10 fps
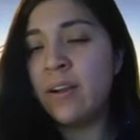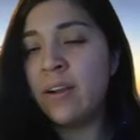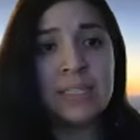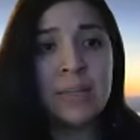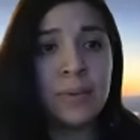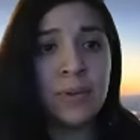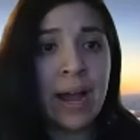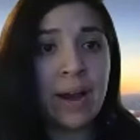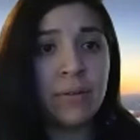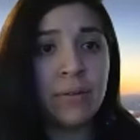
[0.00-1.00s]
My typical
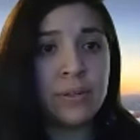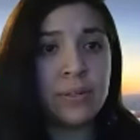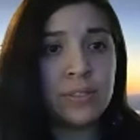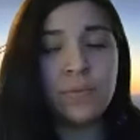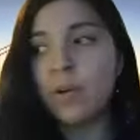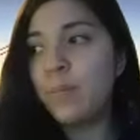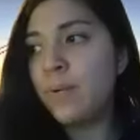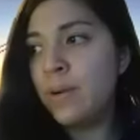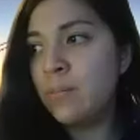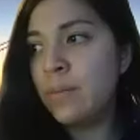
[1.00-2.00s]
hours for
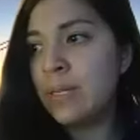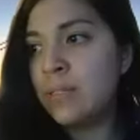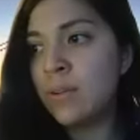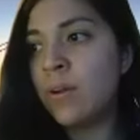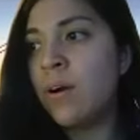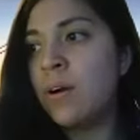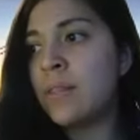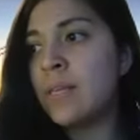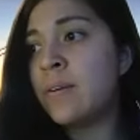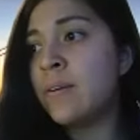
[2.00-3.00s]
appointments are on
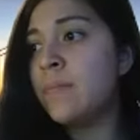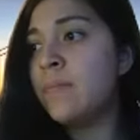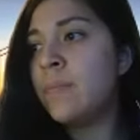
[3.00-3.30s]
there.